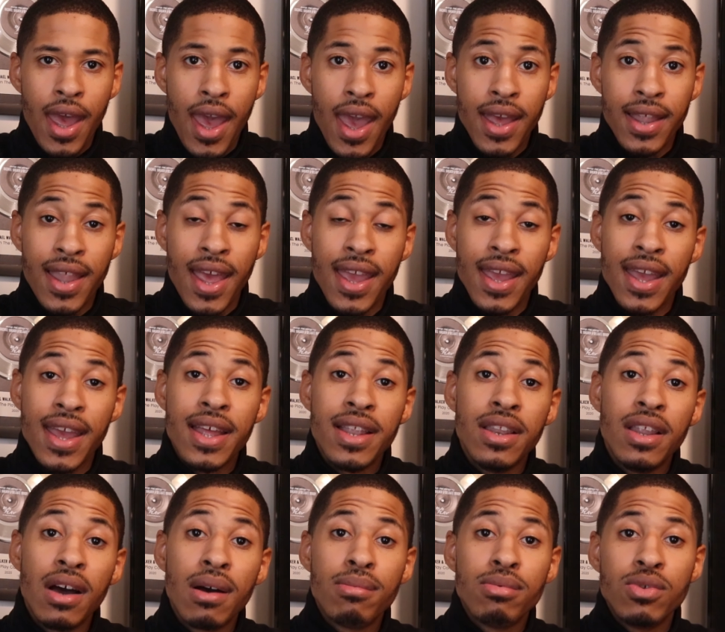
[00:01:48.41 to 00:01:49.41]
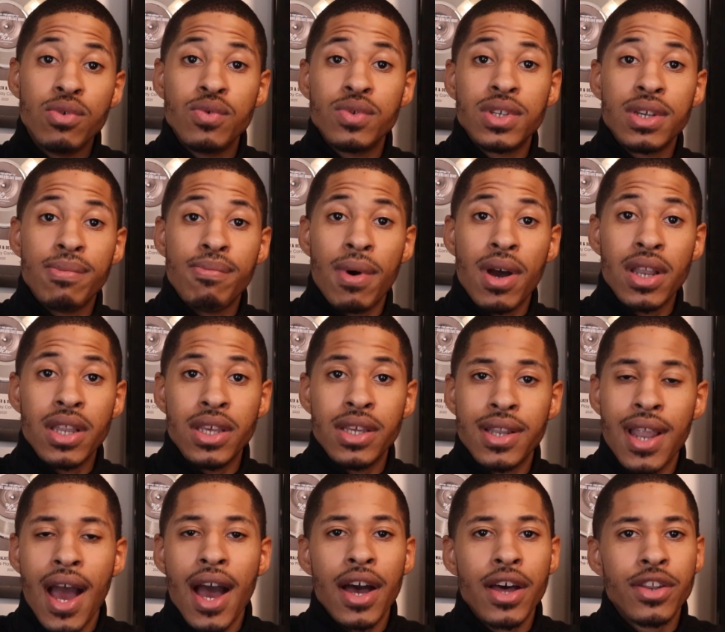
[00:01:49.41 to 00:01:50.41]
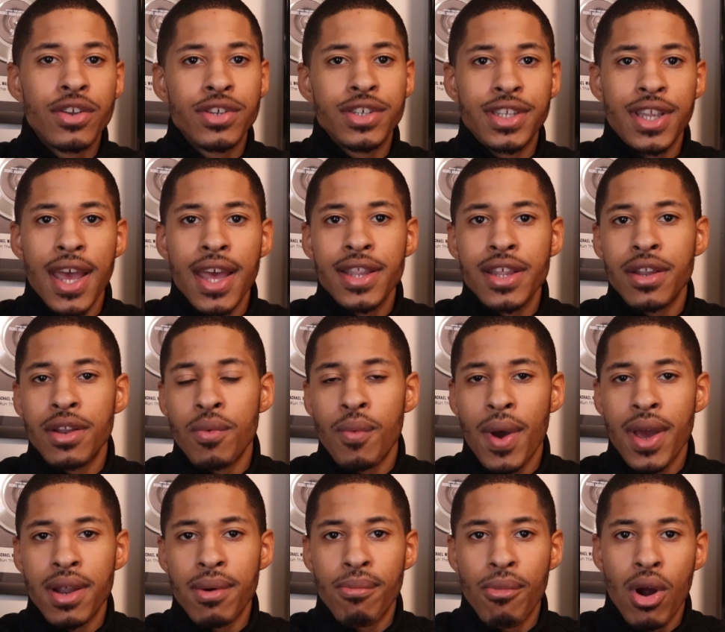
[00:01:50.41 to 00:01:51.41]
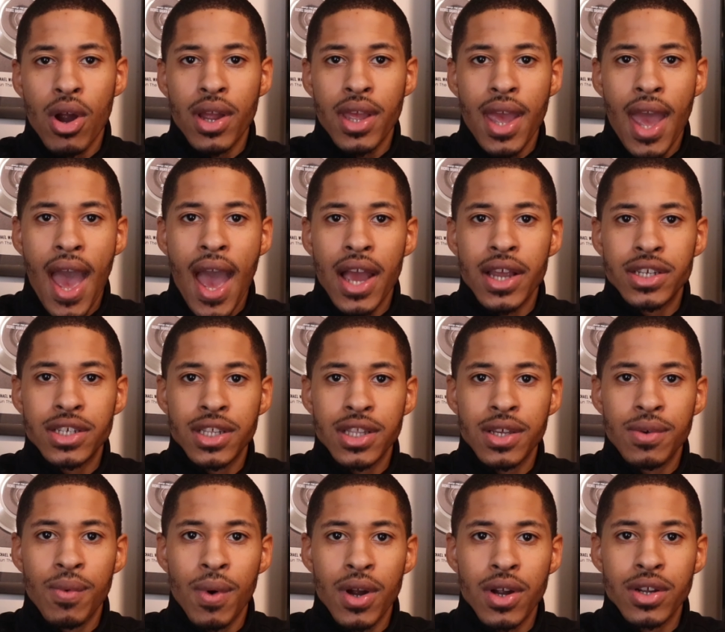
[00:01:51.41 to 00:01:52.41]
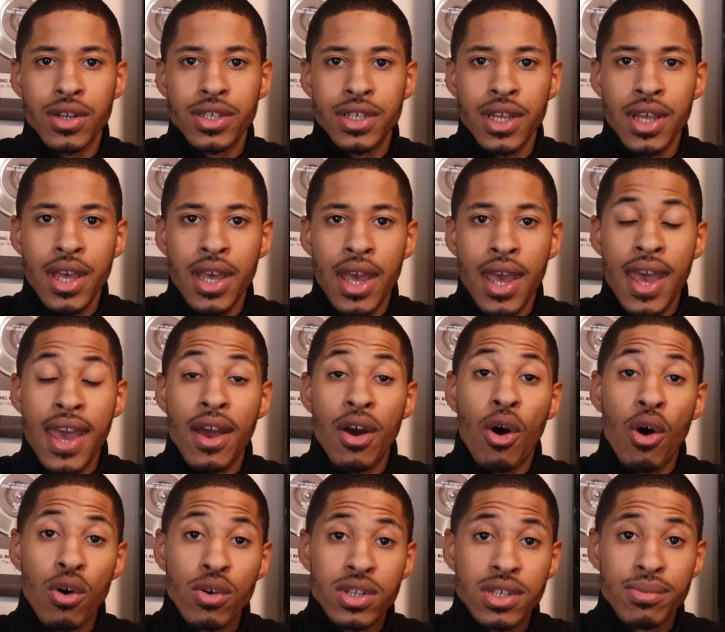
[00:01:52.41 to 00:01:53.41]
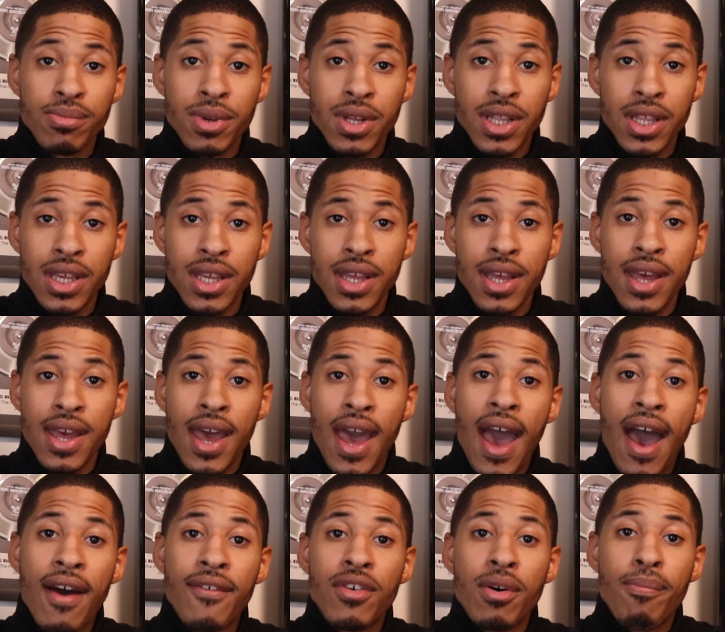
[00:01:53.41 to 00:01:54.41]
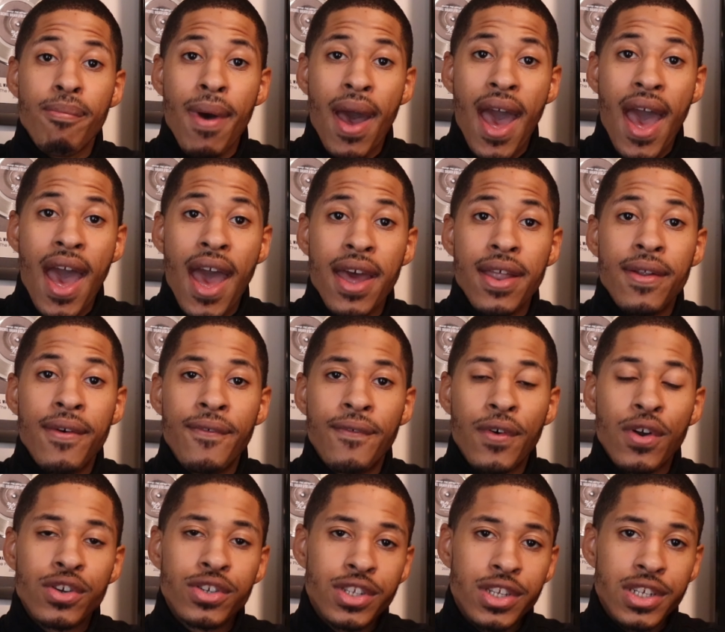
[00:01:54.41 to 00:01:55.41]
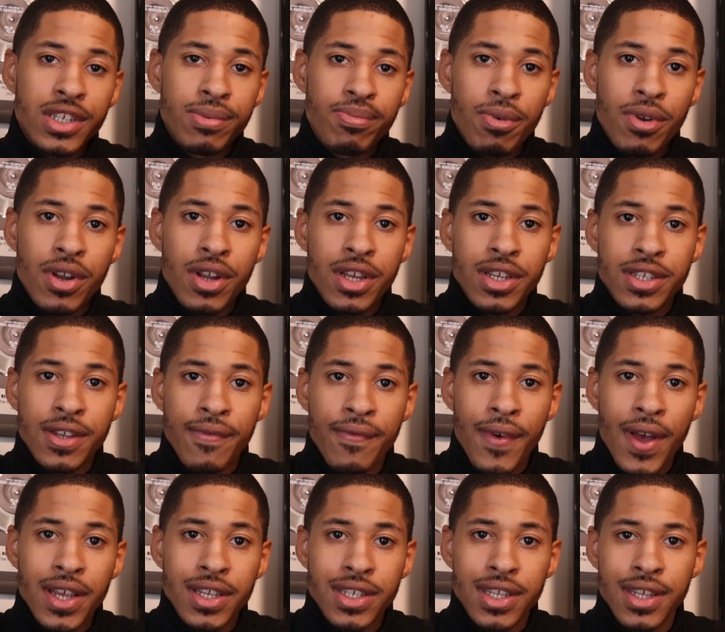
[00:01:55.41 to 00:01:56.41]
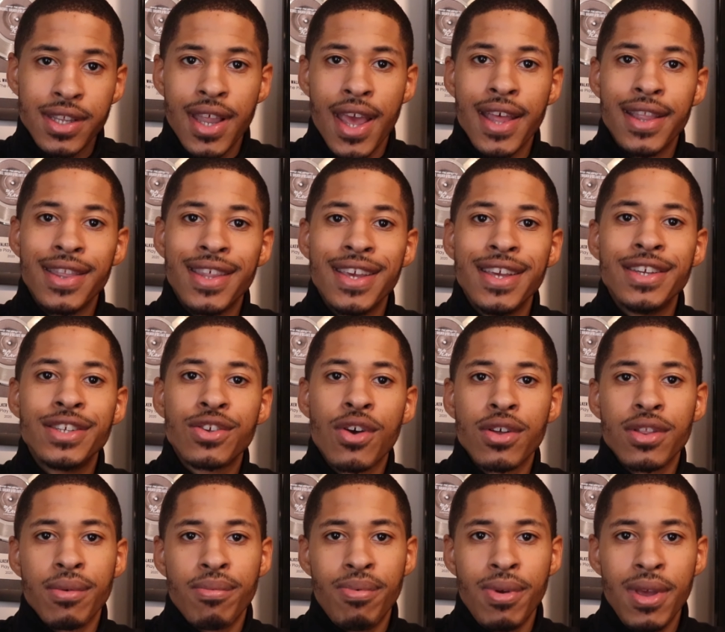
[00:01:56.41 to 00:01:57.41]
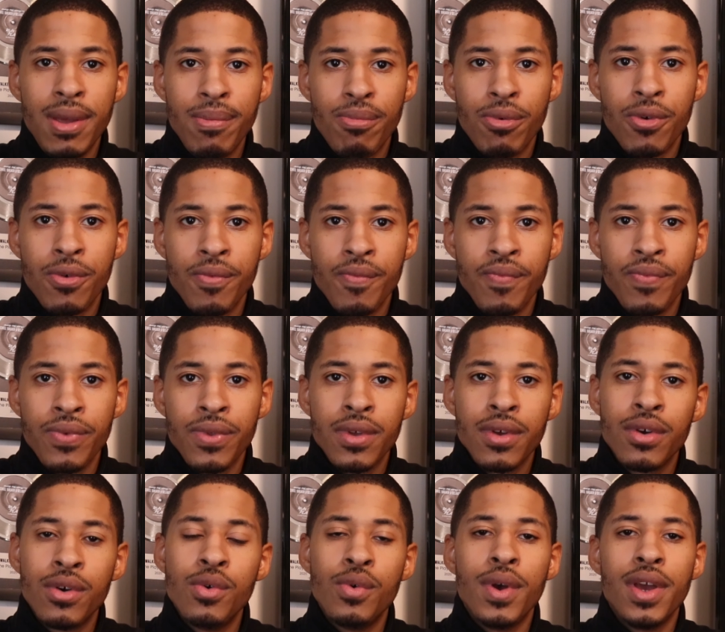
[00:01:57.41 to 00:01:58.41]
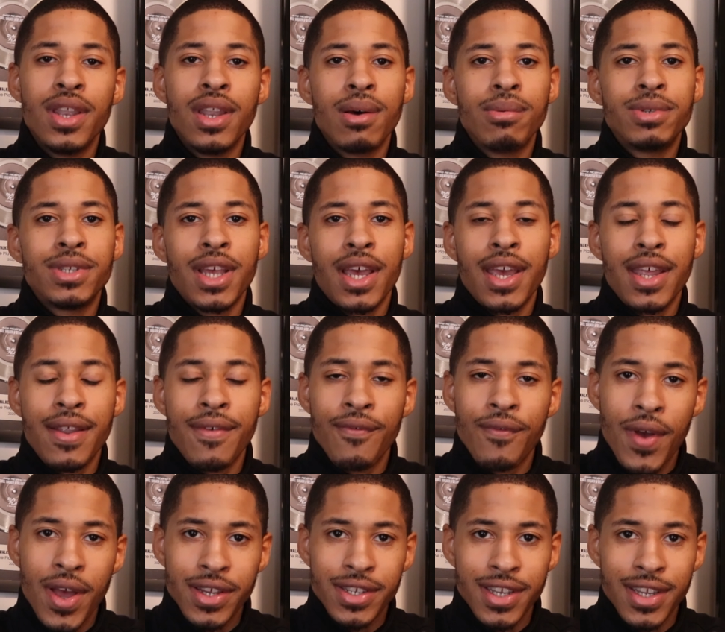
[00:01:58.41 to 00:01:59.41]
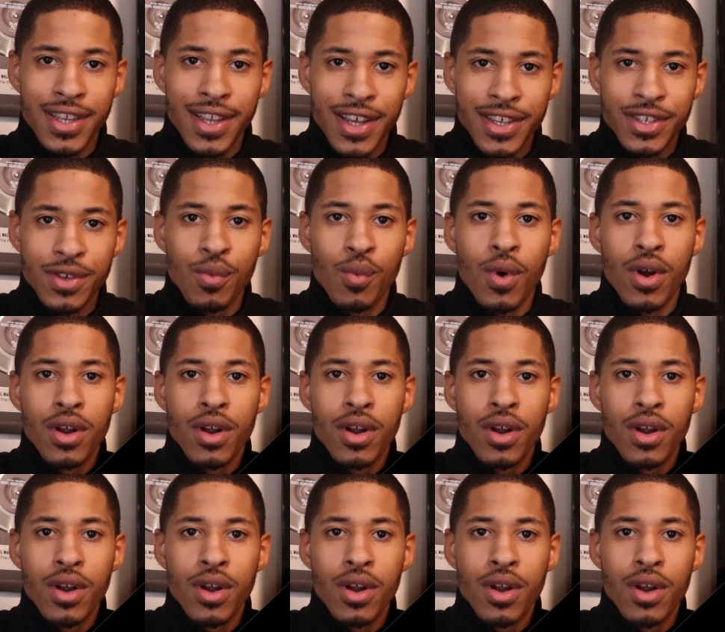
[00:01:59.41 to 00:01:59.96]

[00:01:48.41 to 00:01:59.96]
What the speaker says: and they end up losing money, not understanding the way the market actually works, and ultimately have a bad first experience investing, and these are the people who end up saying investing doesn't